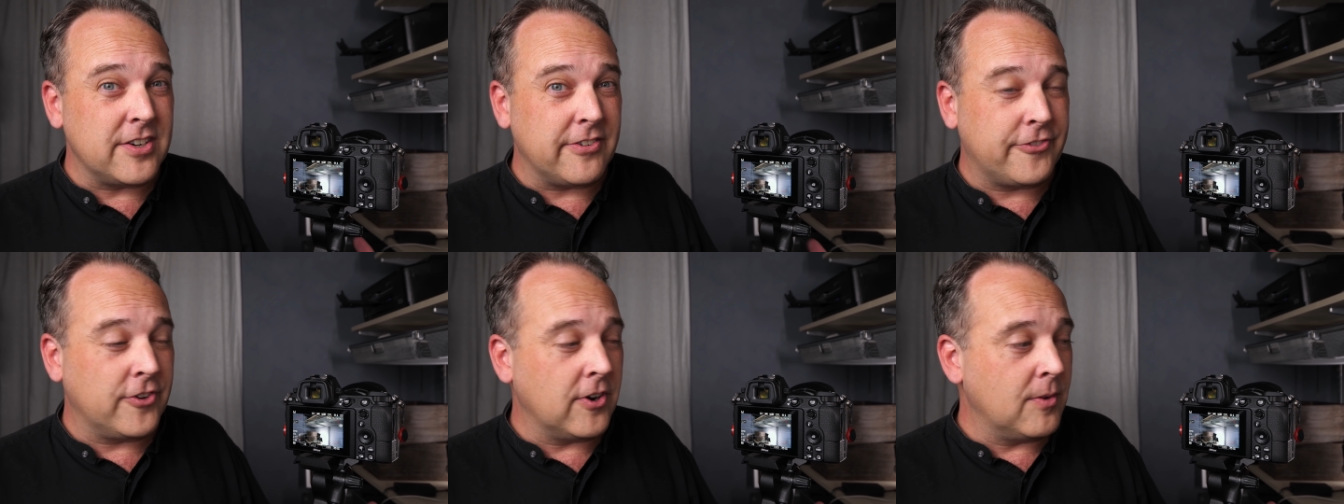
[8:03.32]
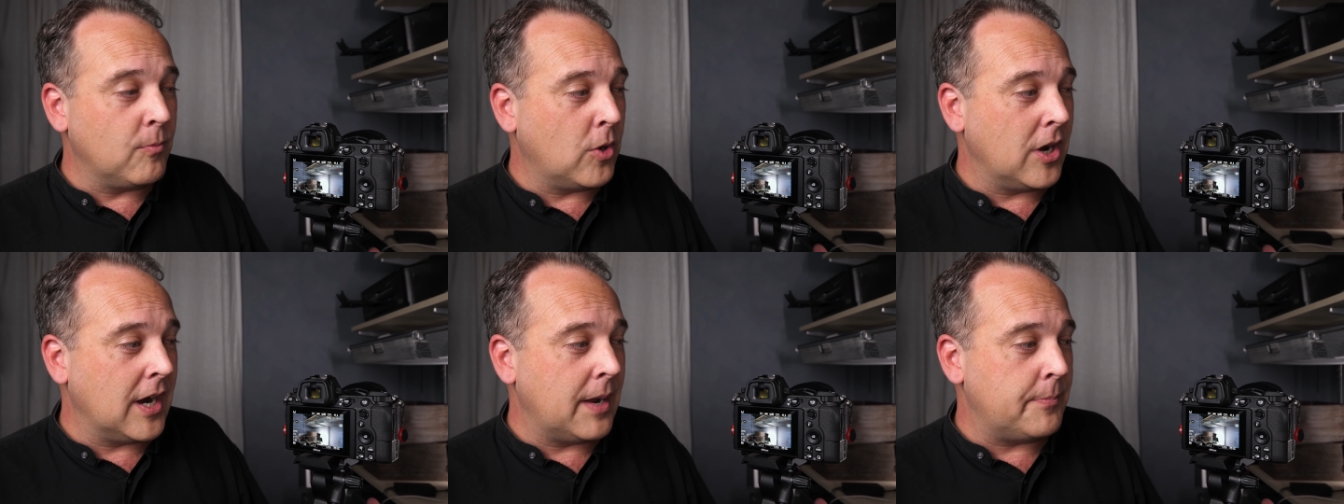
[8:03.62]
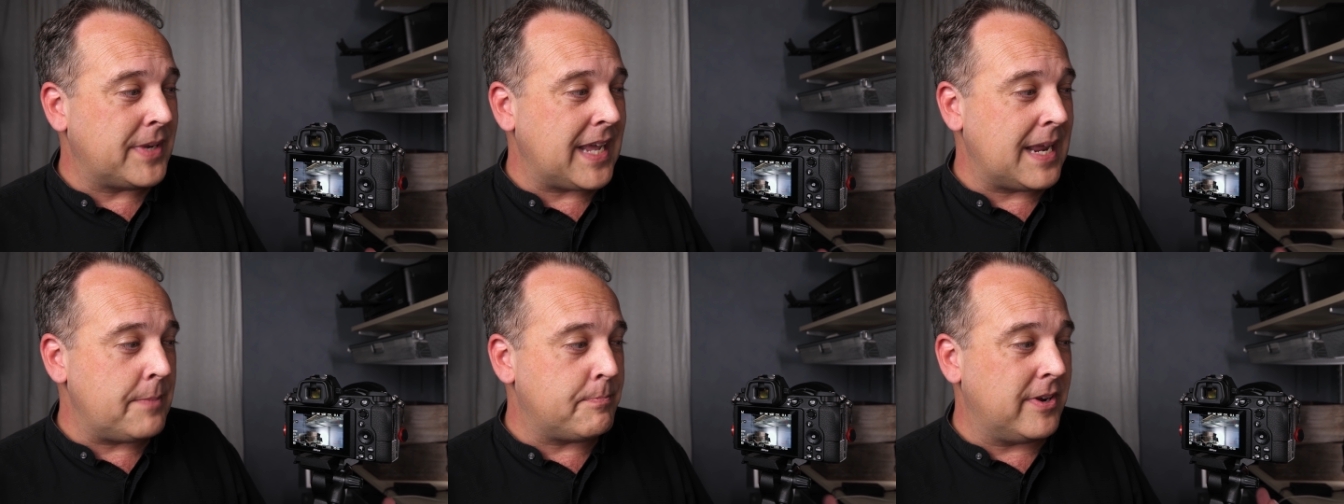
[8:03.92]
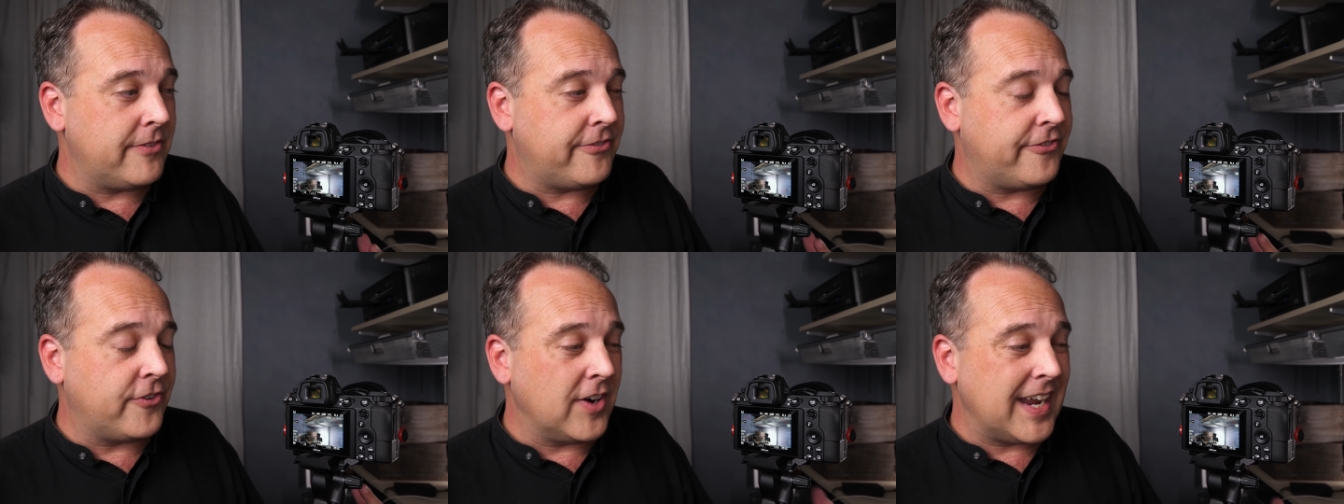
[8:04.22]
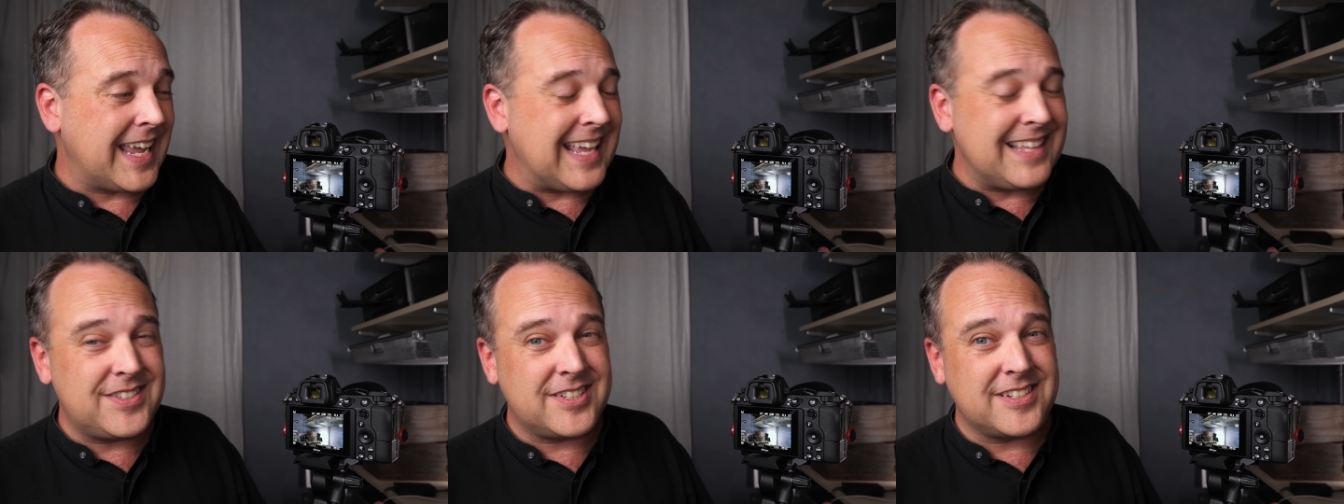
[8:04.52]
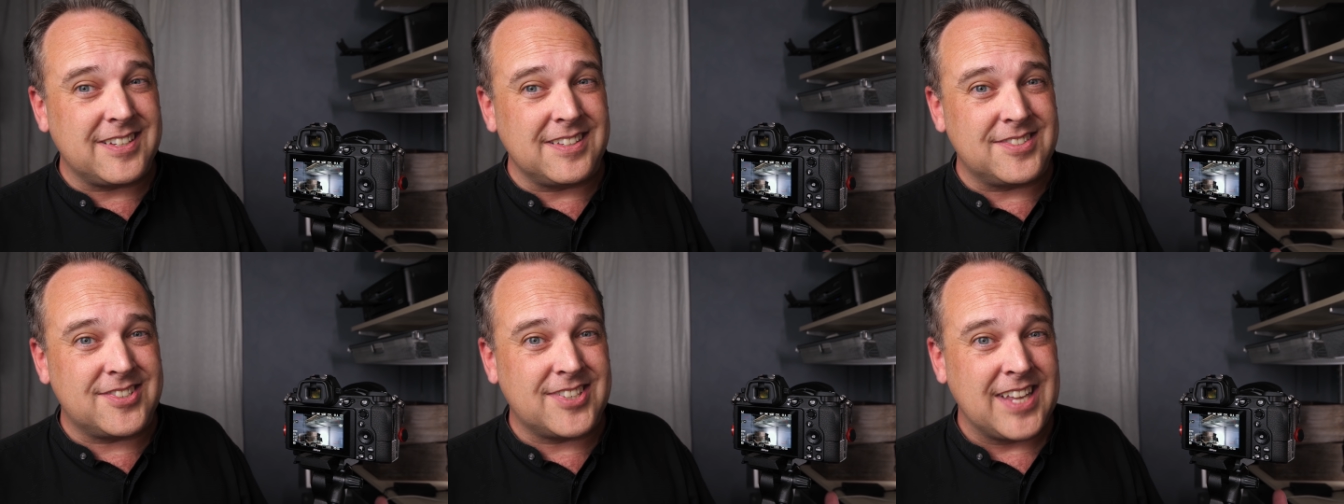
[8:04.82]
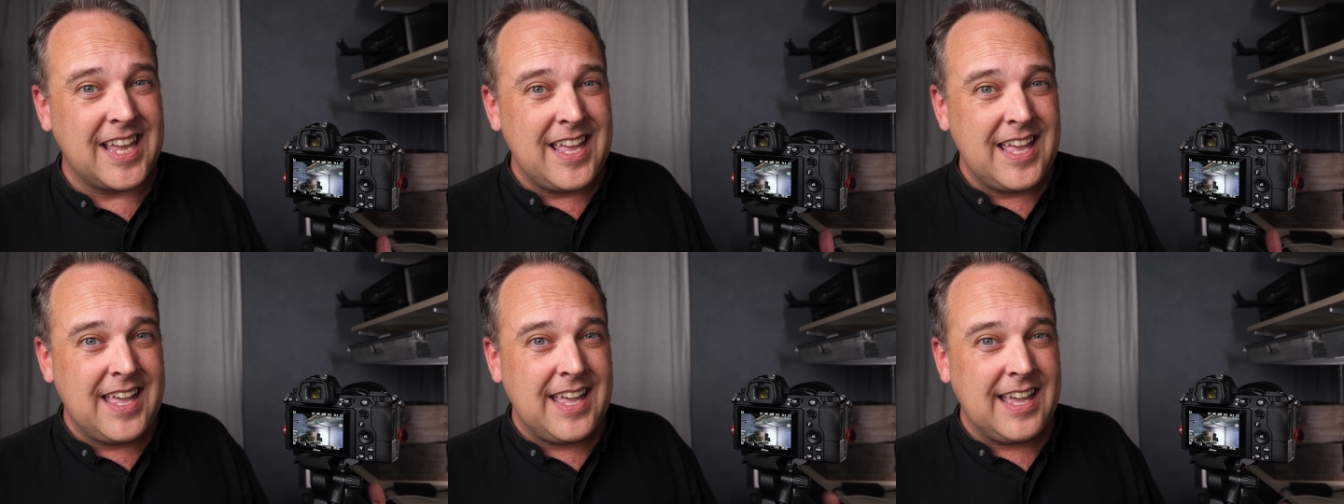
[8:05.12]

in a firmware update. But for instance,